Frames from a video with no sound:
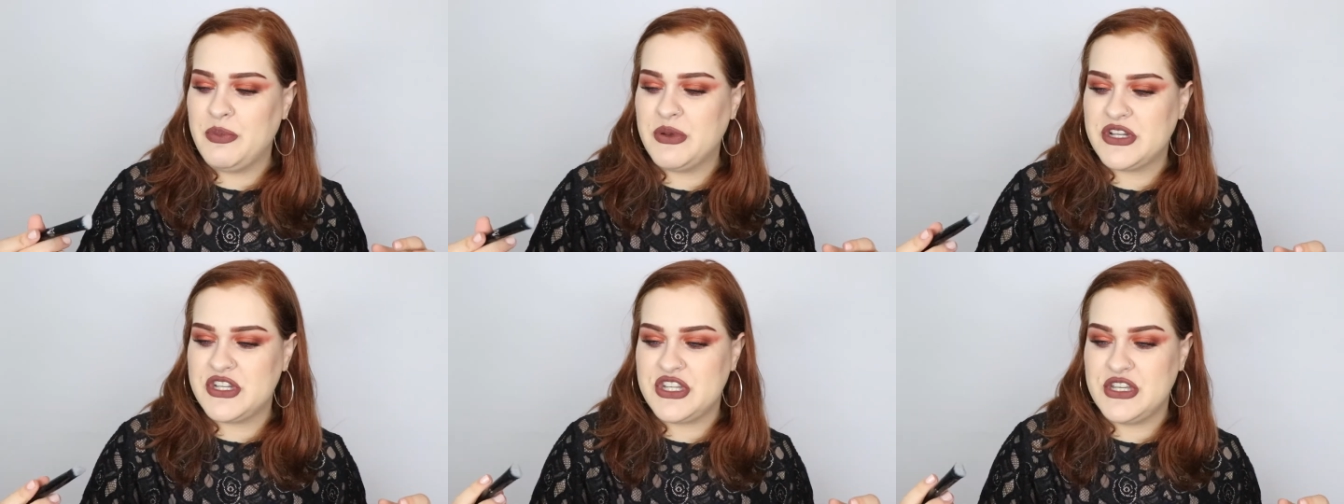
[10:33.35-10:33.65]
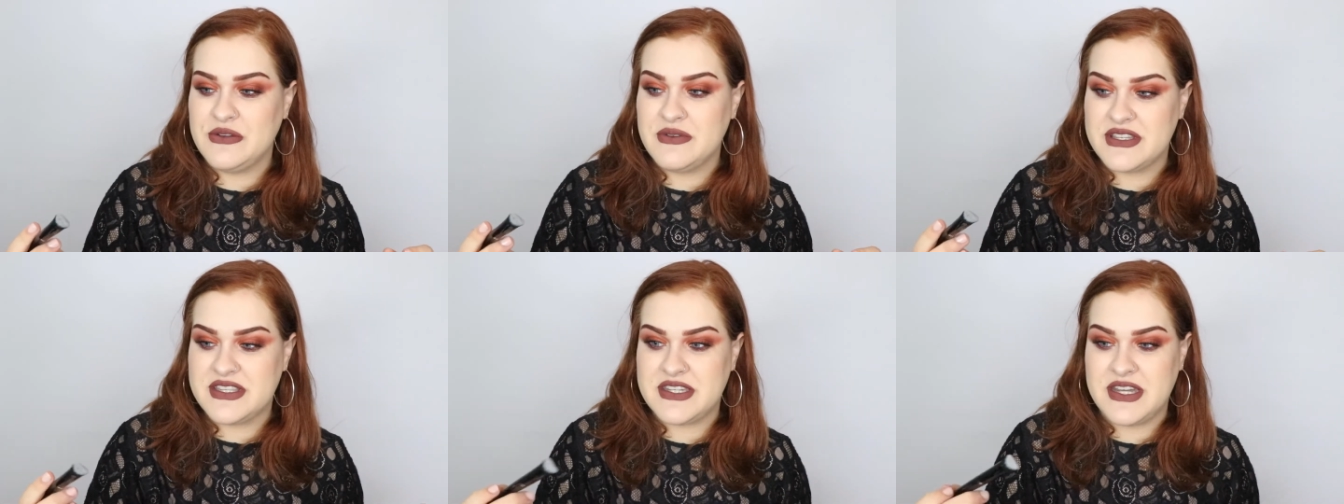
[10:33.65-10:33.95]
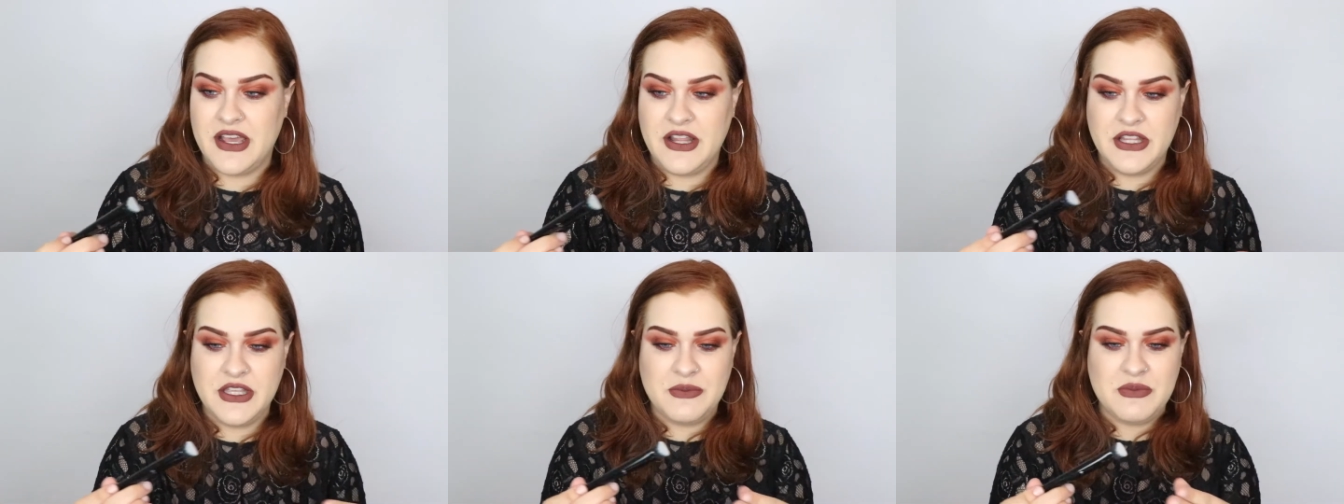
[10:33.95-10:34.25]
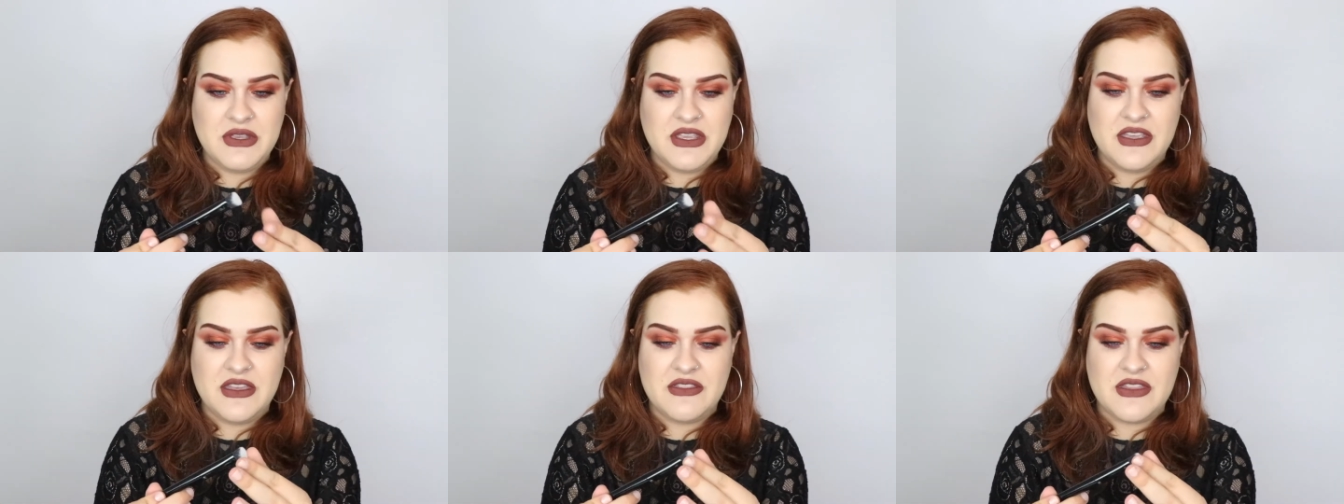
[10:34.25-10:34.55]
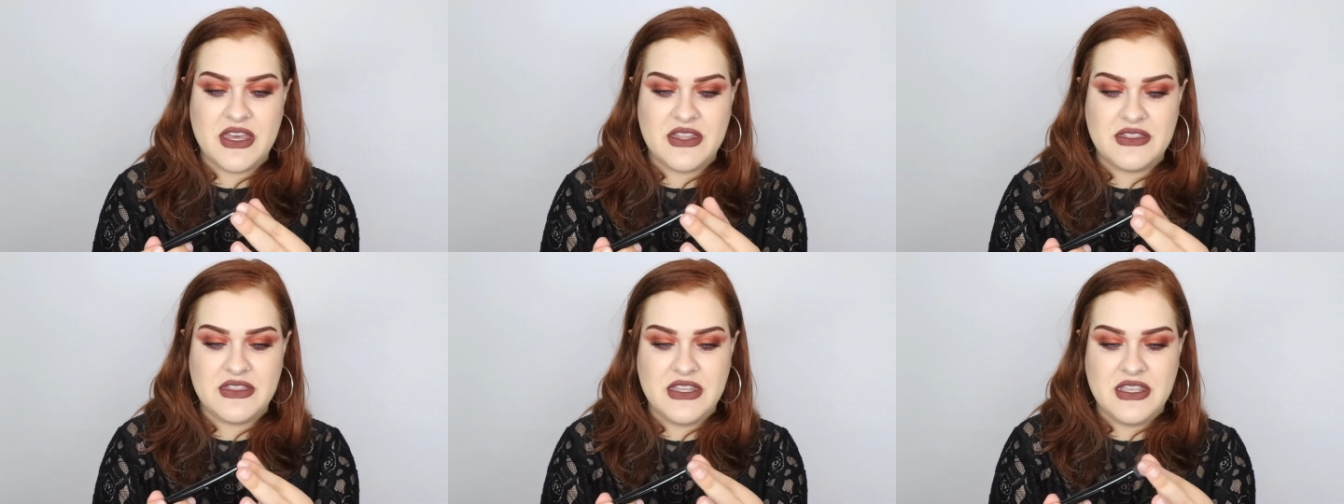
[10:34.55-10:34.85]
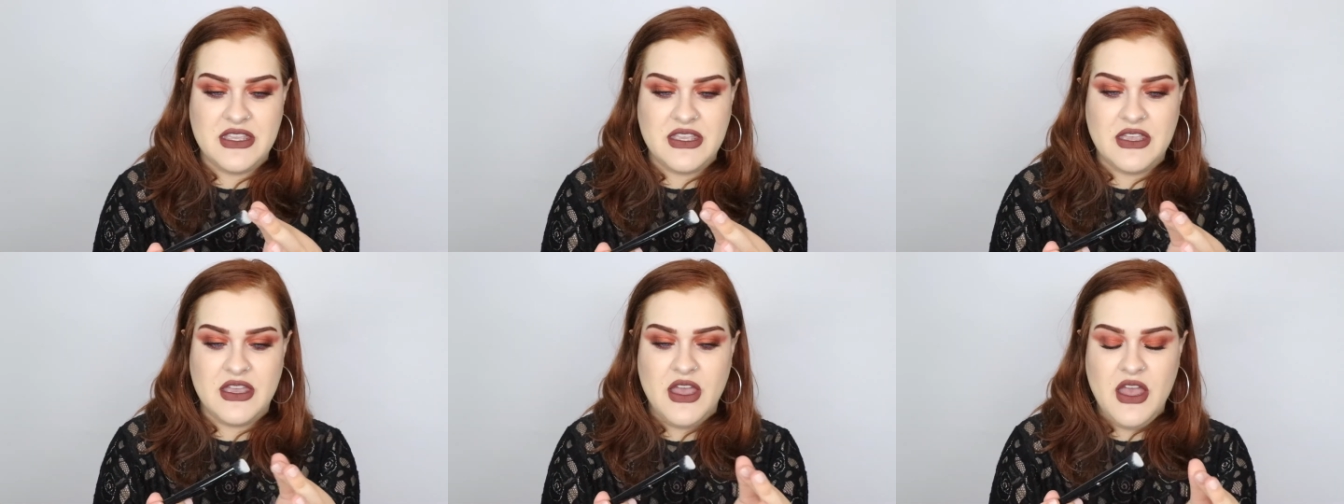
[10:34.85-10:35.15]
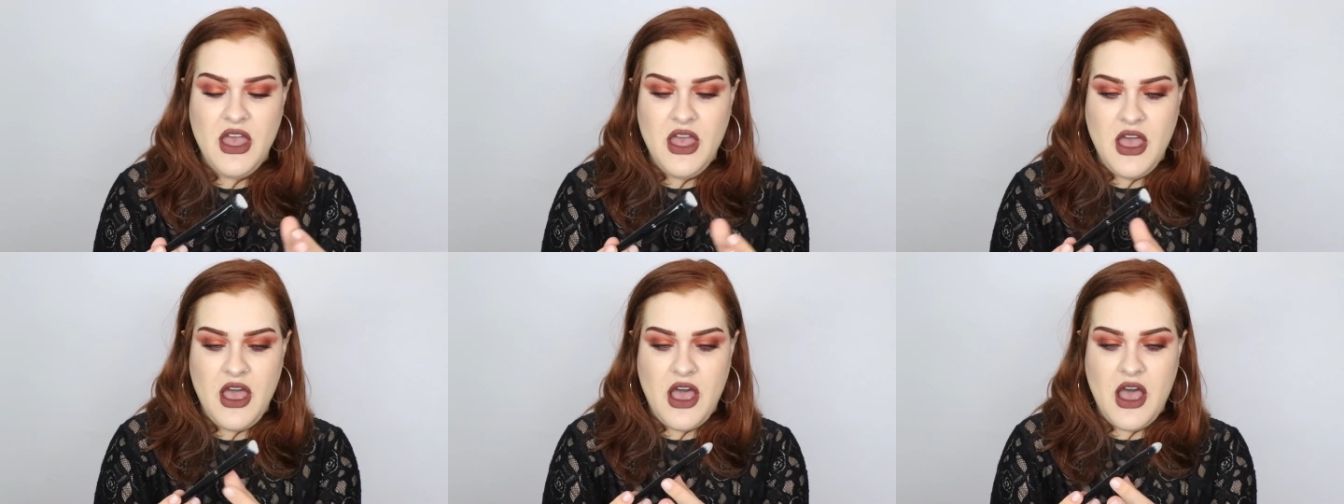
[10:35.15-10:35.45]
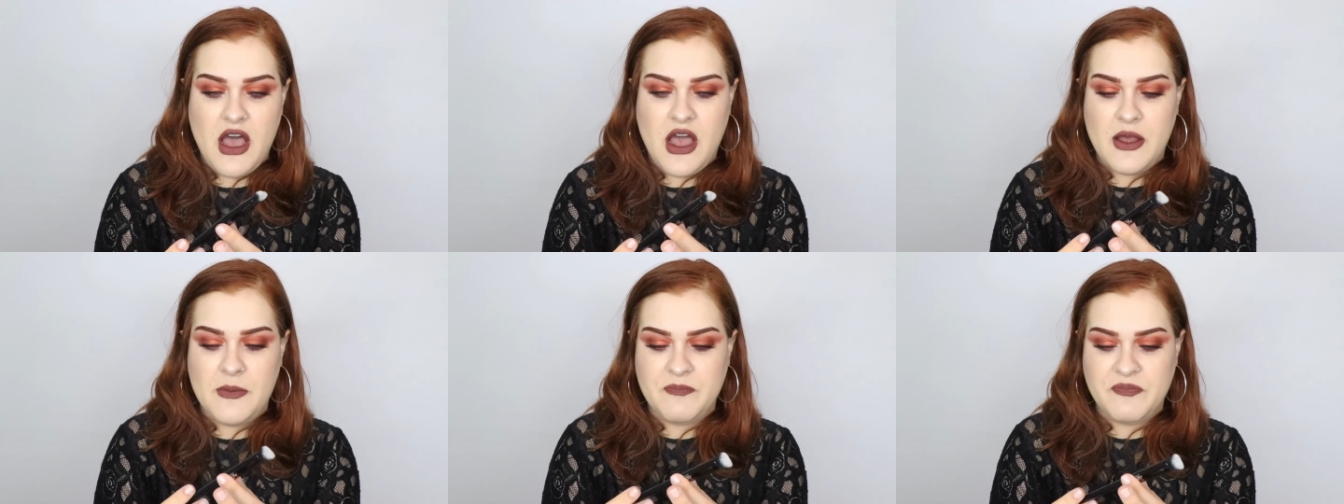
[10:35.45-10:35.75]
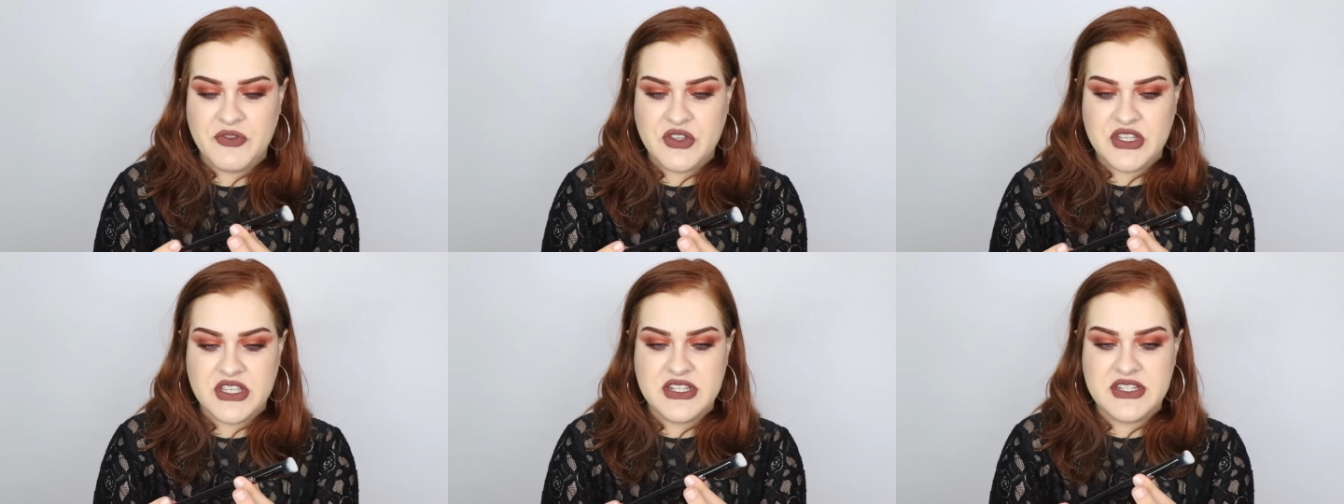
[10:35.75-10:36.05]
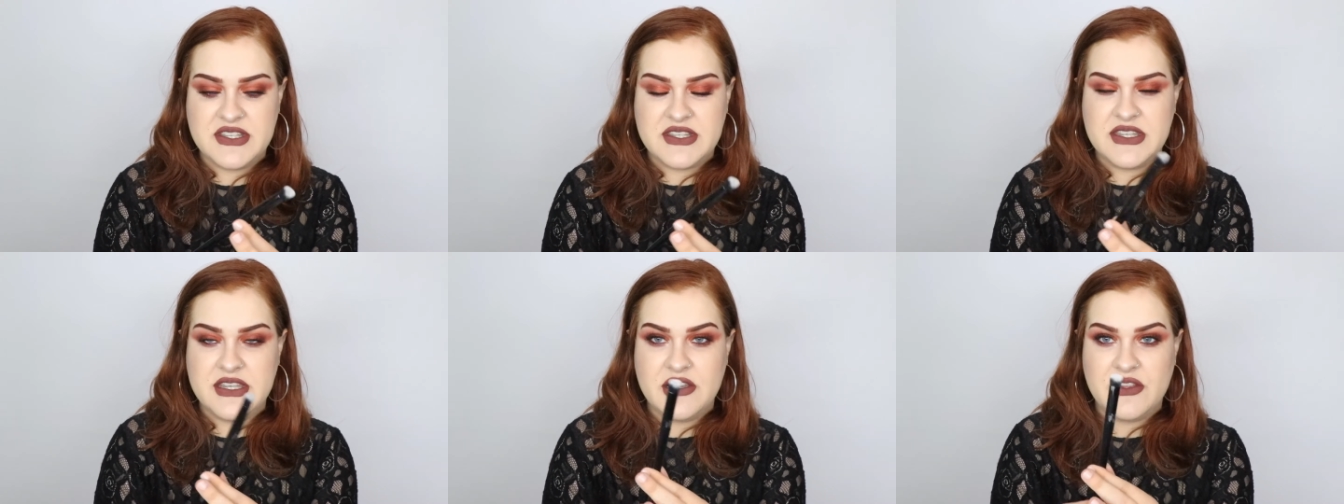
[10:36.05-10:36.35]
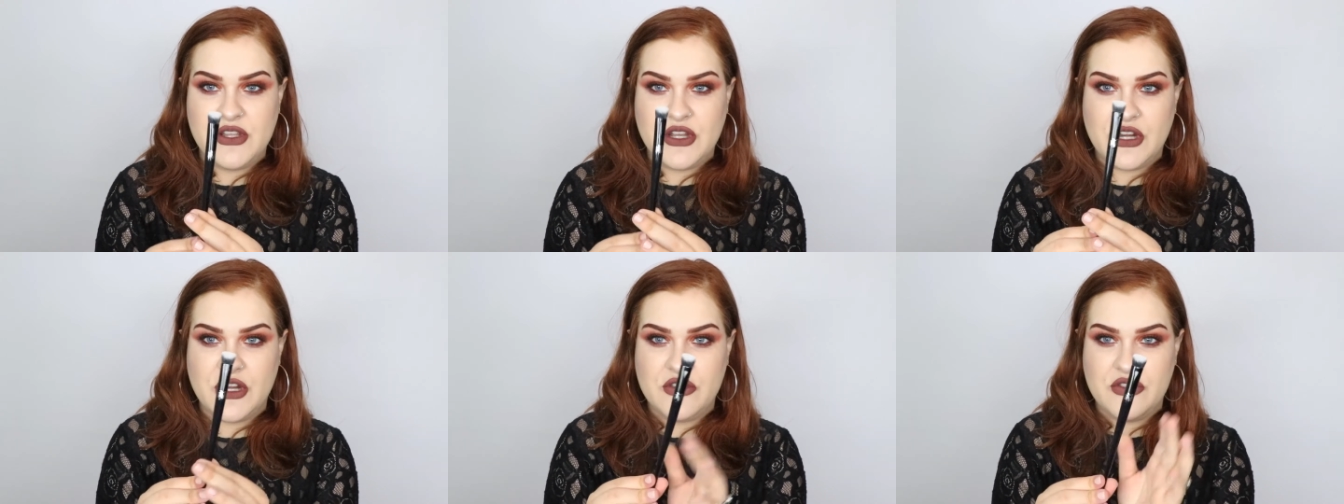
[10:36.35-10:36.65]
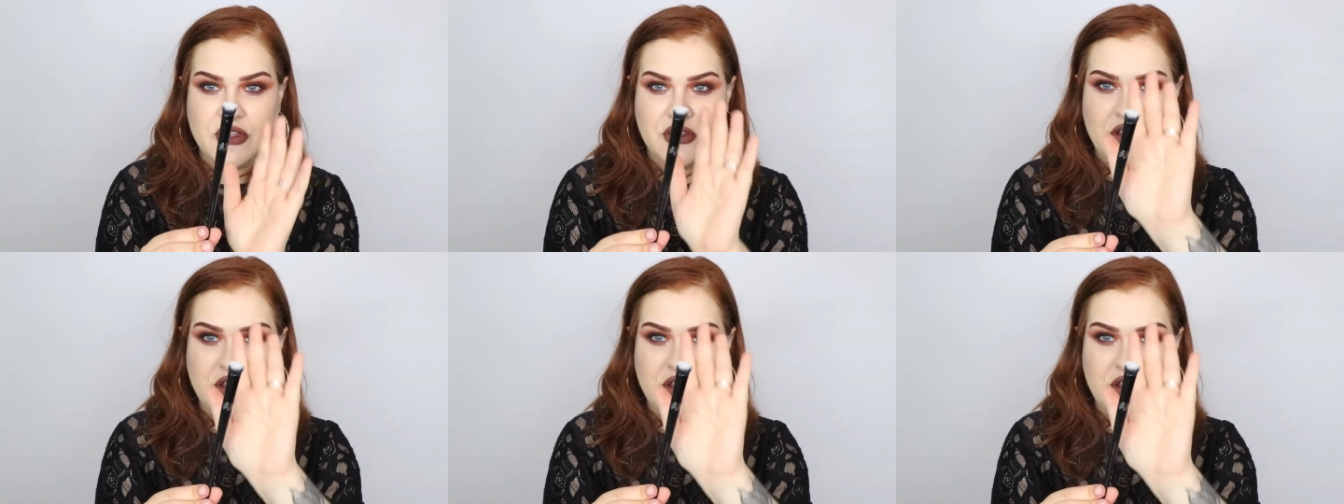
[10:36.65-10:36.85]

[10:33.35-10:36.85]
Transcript: but she was telling me that the um, concealer, the